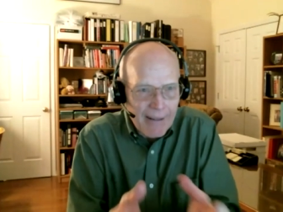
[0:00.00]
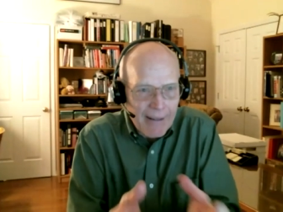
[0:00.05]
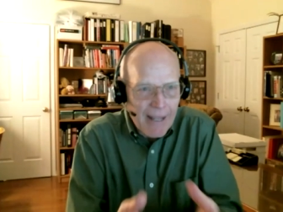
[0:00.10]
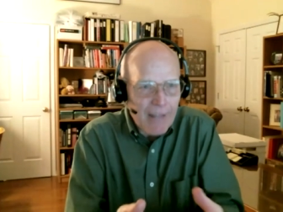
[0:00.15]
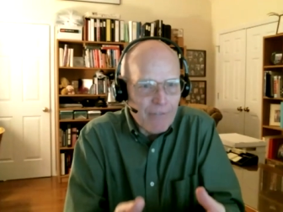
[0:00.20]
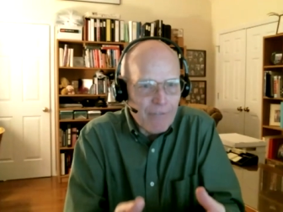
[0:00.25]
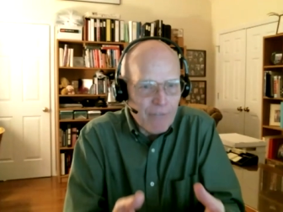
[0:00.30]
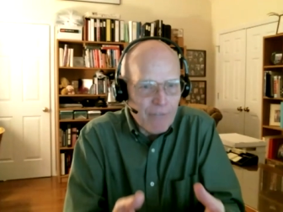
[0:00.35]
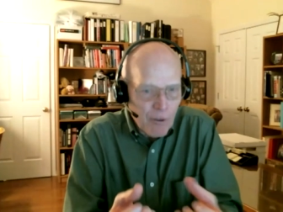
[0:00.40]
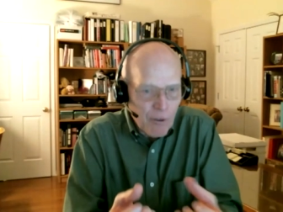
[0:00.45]
and
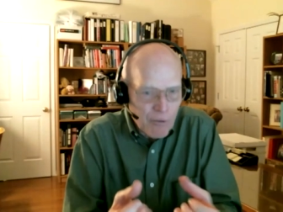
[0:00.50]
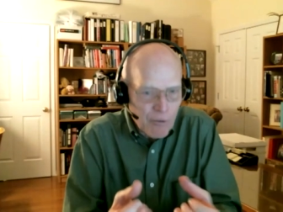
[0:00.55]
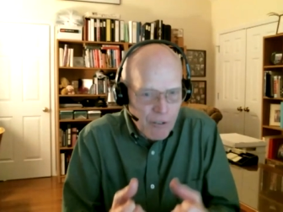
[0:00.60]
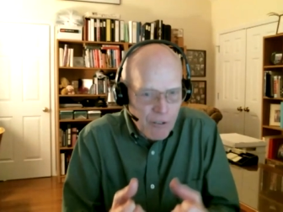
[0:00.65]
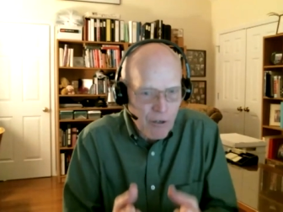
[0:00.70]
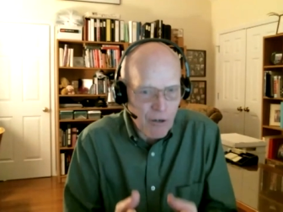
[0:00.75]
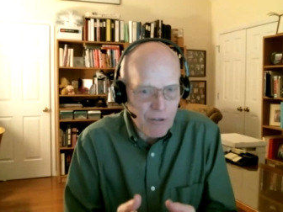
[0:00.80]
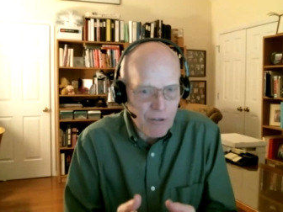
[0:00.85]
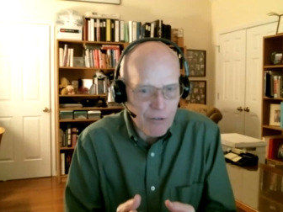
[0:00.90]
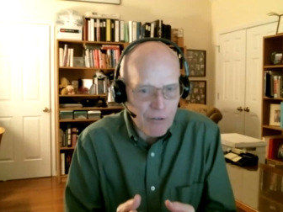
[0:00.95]
that phone
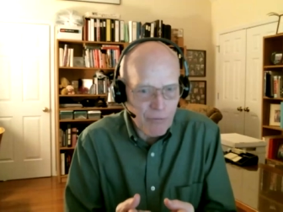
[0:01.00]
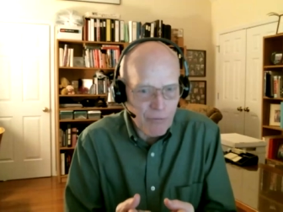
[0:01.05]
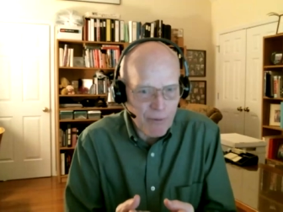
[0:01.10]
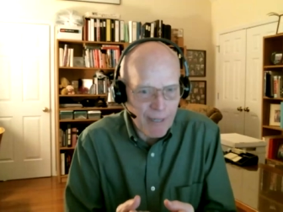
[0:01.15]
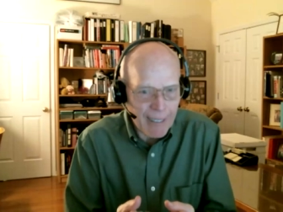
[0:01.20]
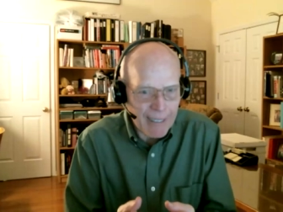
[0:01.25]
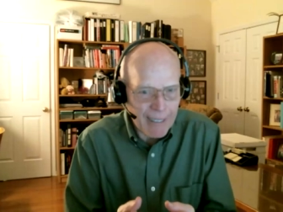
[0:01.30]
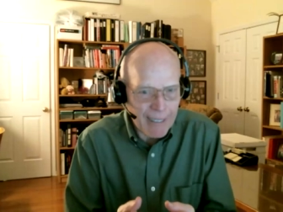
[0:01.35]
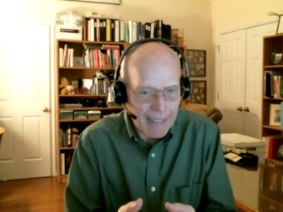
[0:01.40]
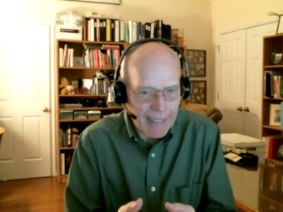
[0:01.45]
starts
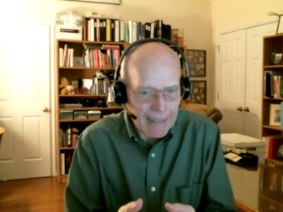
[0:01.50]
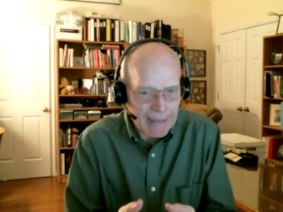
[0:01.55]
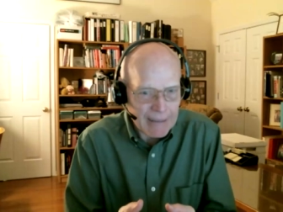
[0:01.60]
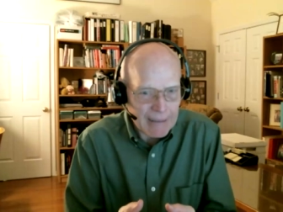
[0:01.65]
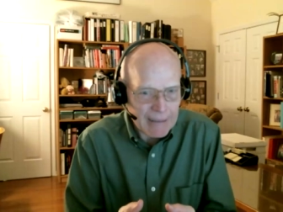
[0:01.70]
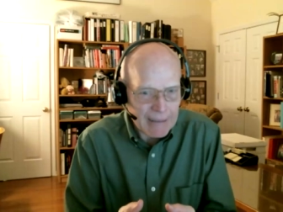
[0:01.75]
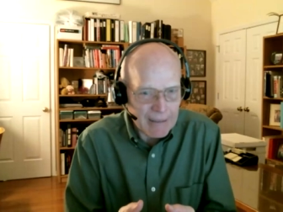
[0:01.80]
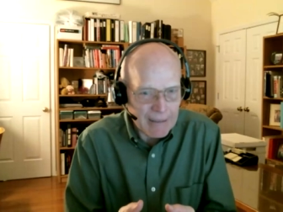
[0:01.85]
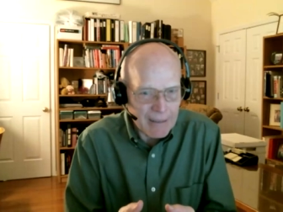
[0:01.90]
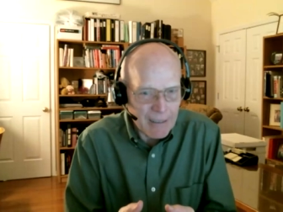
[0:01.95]
ringing,